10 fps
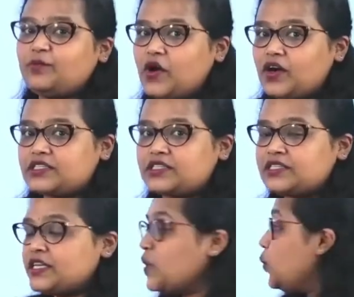the
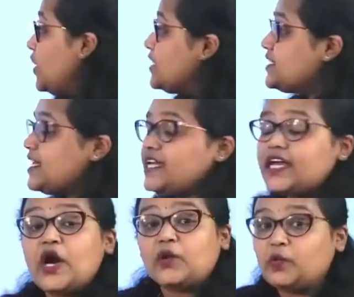box. We'll see
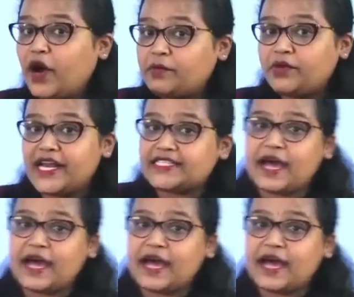one more